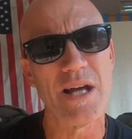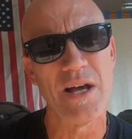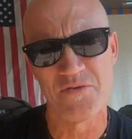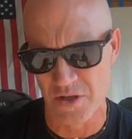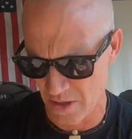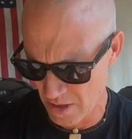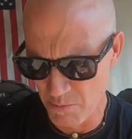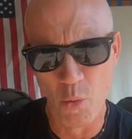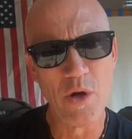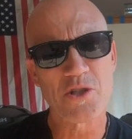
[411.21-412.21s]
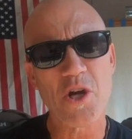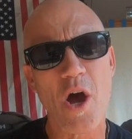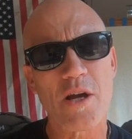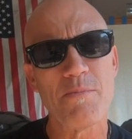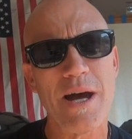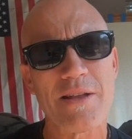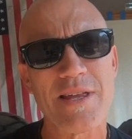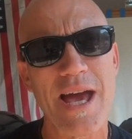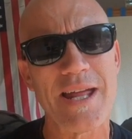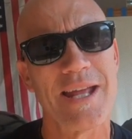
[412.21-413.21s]
gloves, but we'll talk about
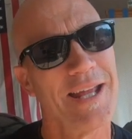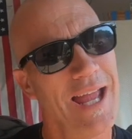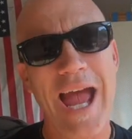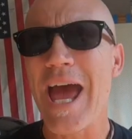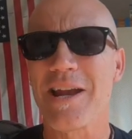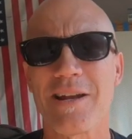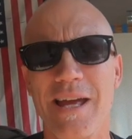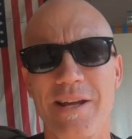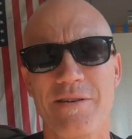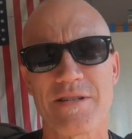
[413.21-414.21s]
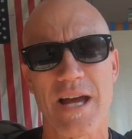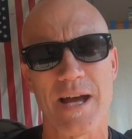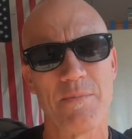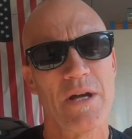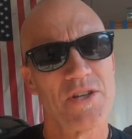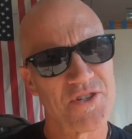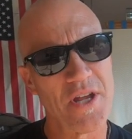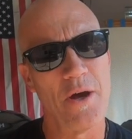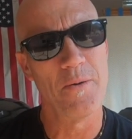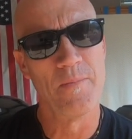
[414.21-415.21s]
that at a later time.
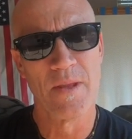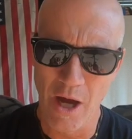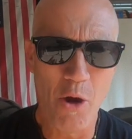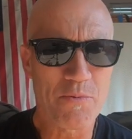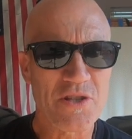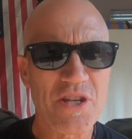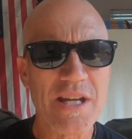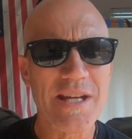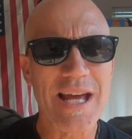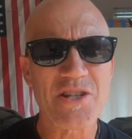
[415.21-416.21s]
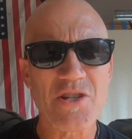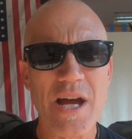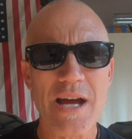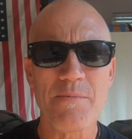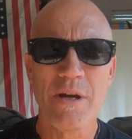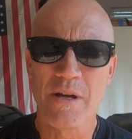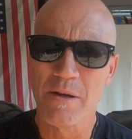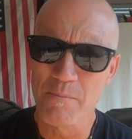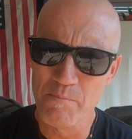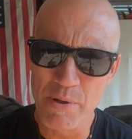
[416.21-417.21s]
So, hope to see you next time.
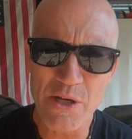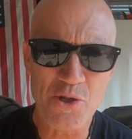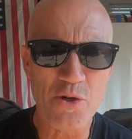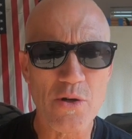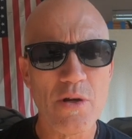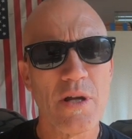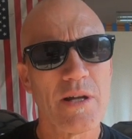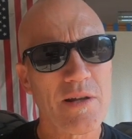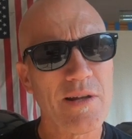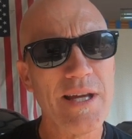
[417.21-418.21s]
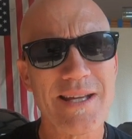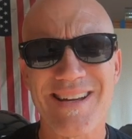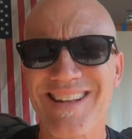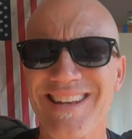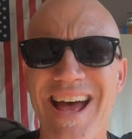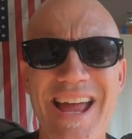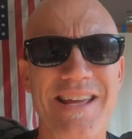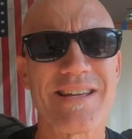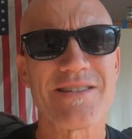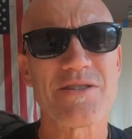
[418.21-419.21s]
Be sure, click,
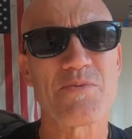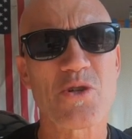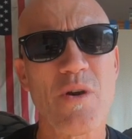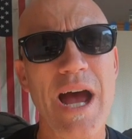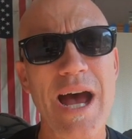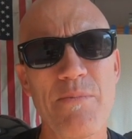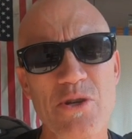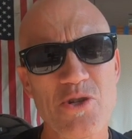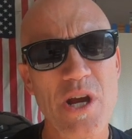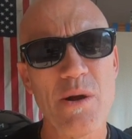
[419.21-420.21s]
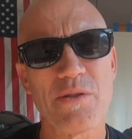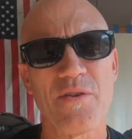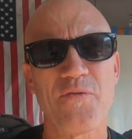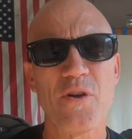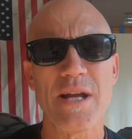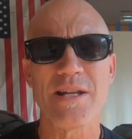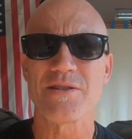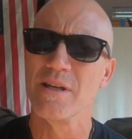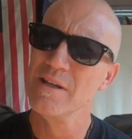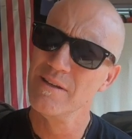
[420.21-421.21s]
like, subscribe, share with your
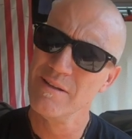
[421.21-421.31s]
friends